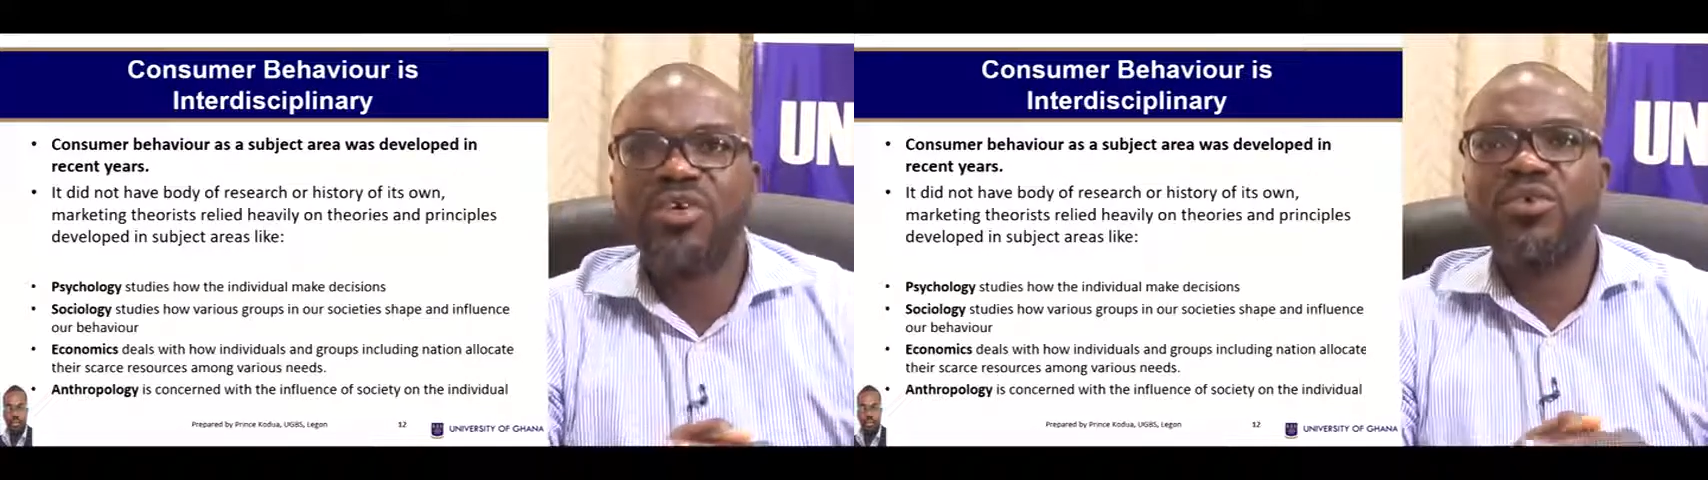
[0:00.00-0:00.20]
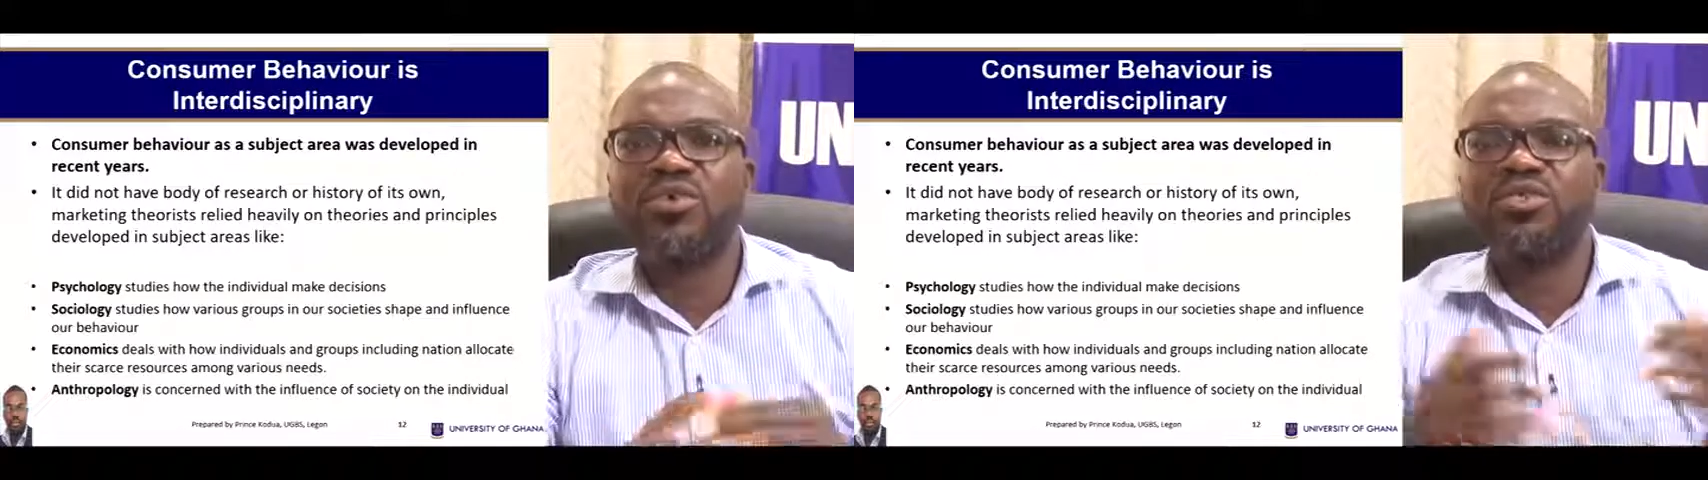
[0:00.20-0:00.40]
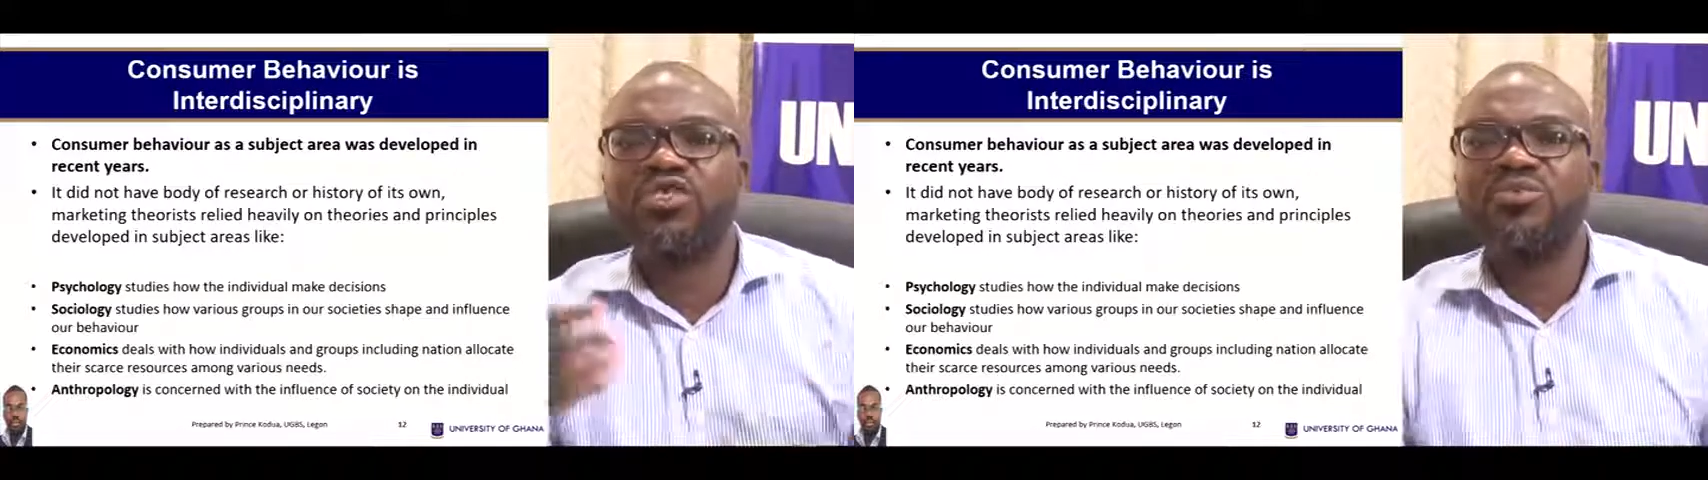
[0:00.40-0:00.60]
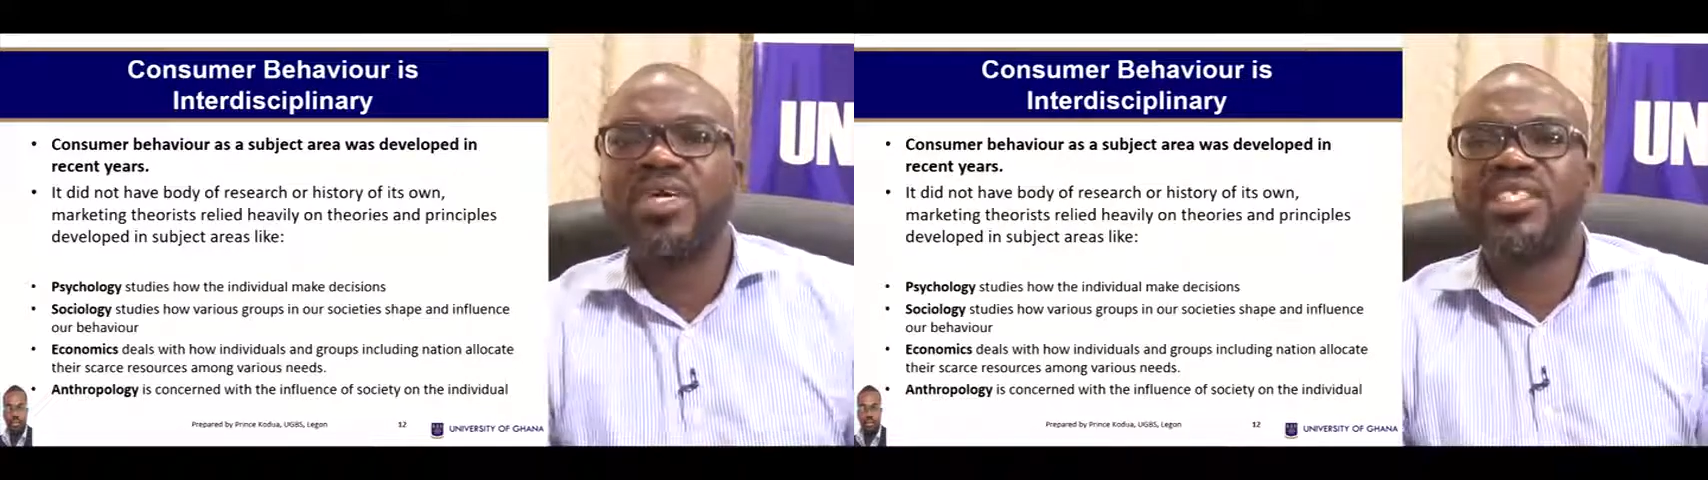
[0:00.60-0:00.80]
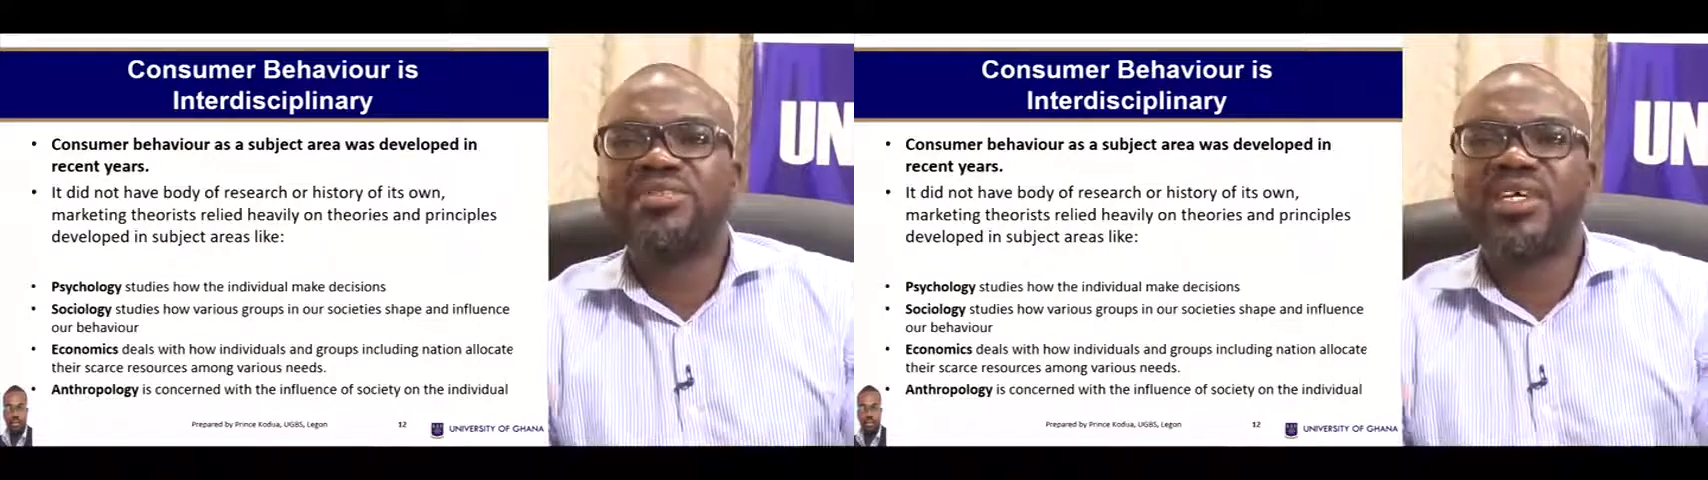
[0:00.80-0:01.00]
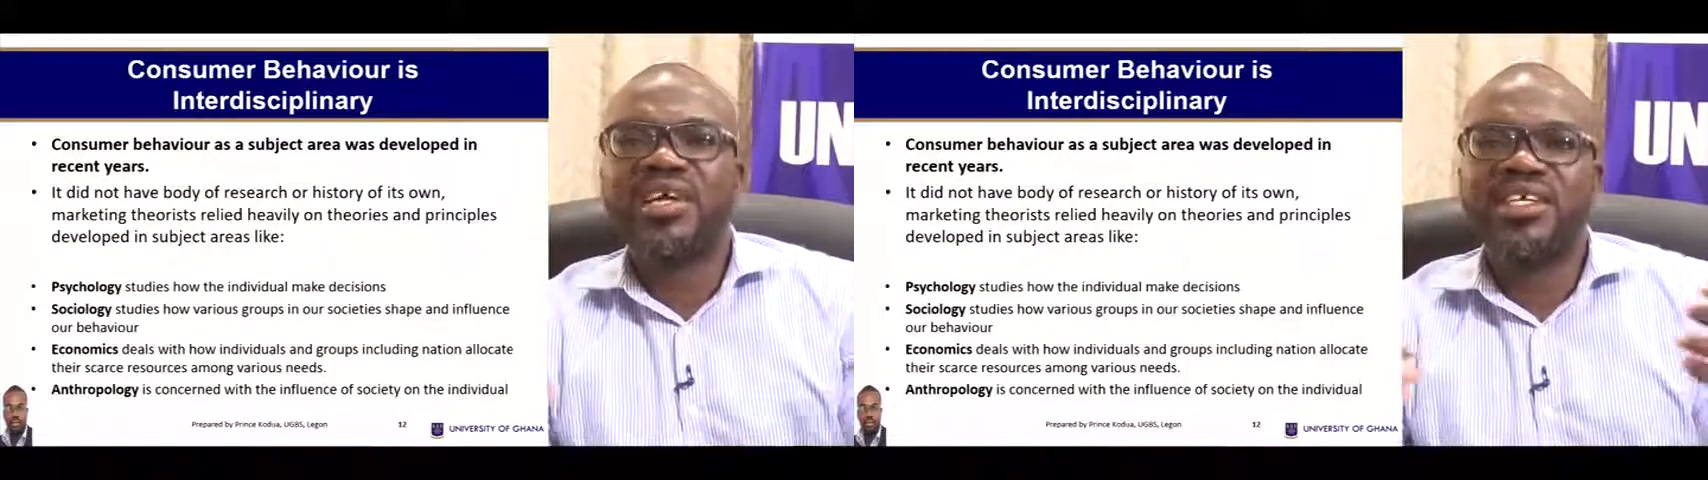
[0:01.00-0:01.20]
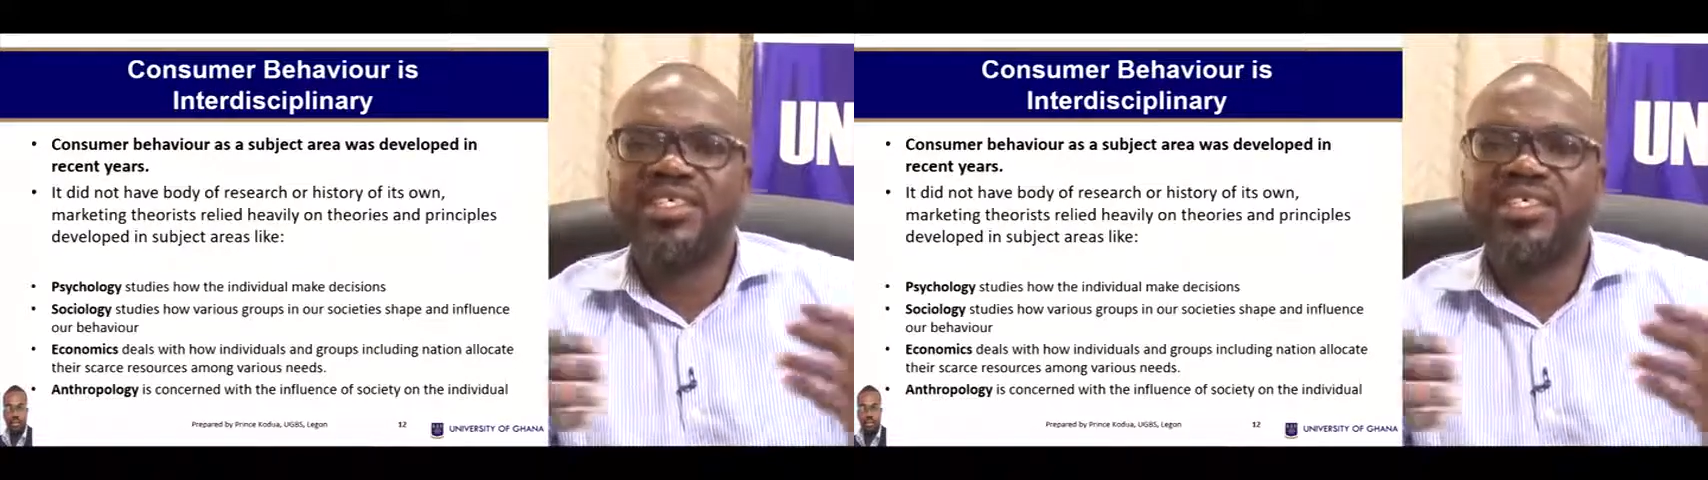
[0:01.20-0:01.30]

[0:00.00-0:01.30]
consumer typically